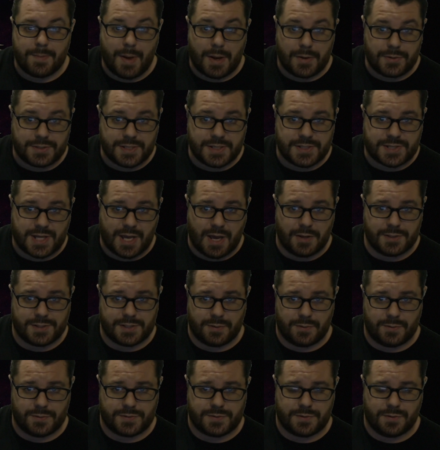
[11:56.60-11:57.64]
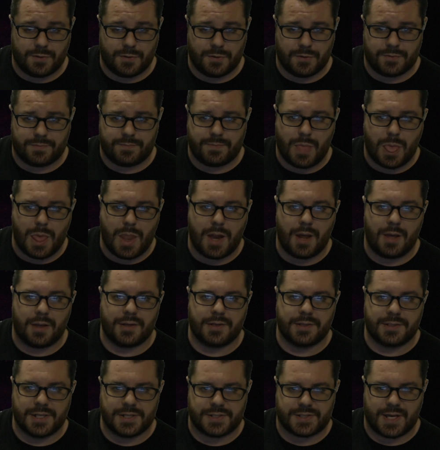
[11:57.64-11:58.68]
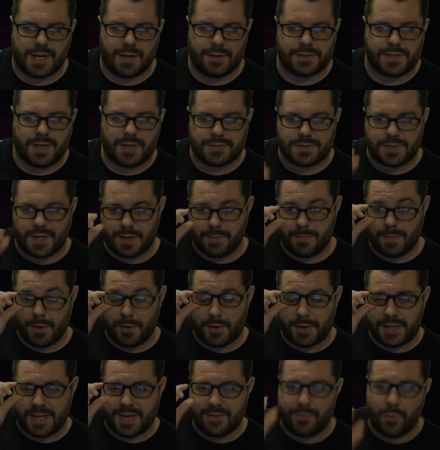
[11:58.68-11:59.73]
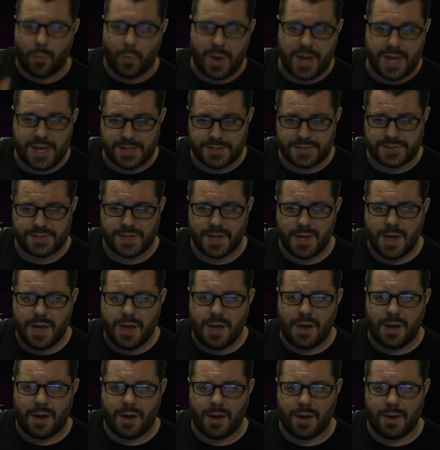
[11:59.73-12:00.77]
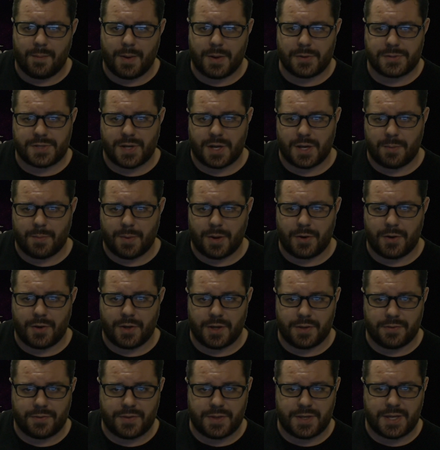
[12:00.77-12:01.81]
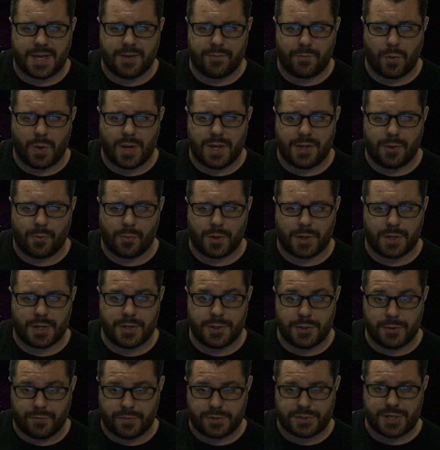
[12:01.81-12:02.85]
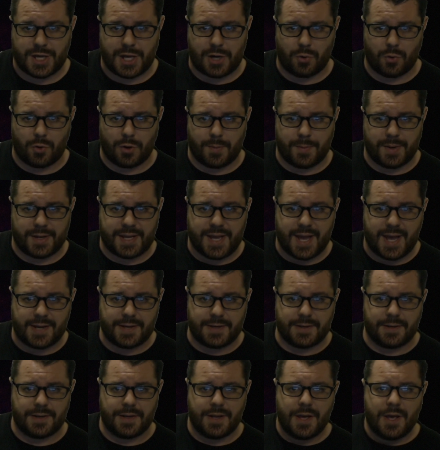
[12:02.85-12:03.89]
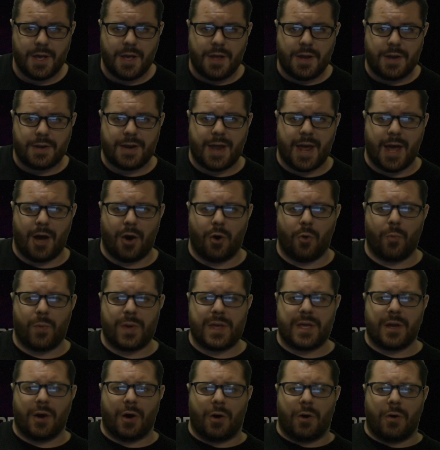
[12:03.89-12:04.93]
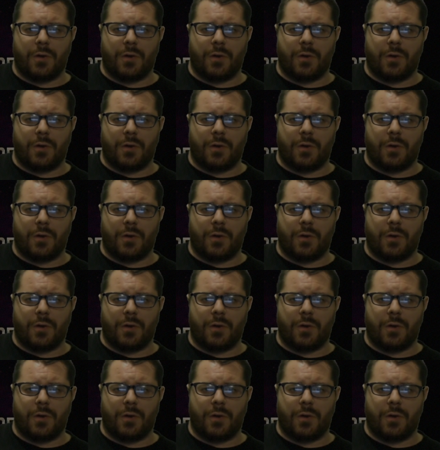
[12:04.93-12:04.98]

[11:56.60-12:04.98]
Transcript: about discounts, I was talking about giveaways. I was talking about the giveaway that we're going to do for Shadow Armageddon. Now, we